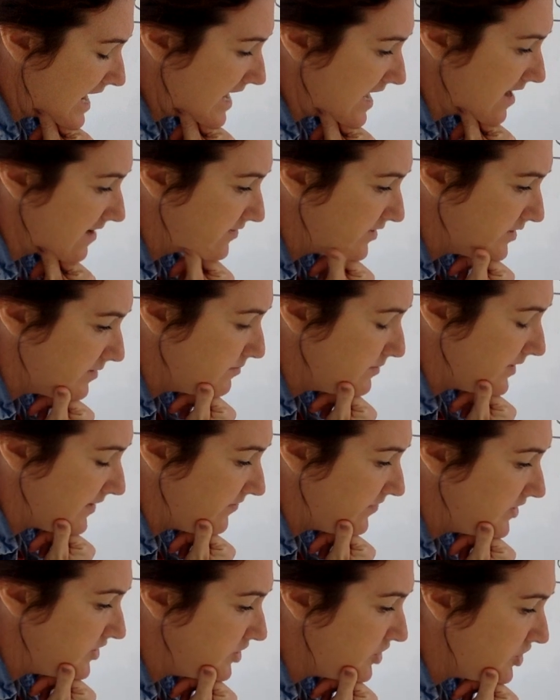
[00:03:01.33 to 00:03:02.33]
I have some
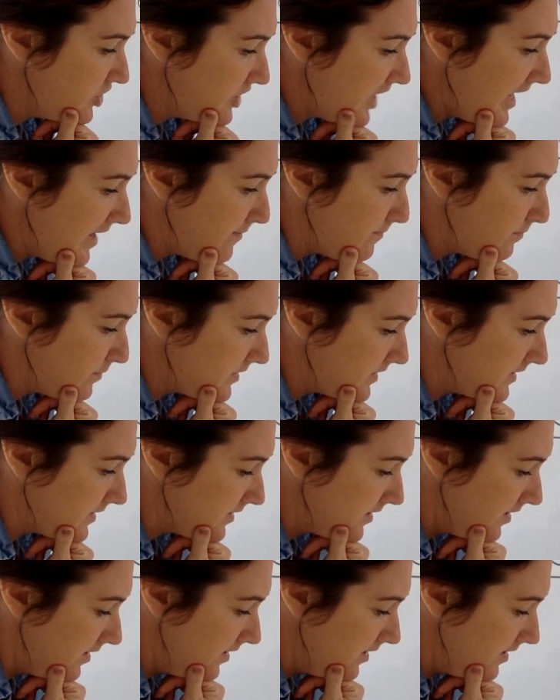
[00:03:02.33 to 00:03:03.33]
different shapes.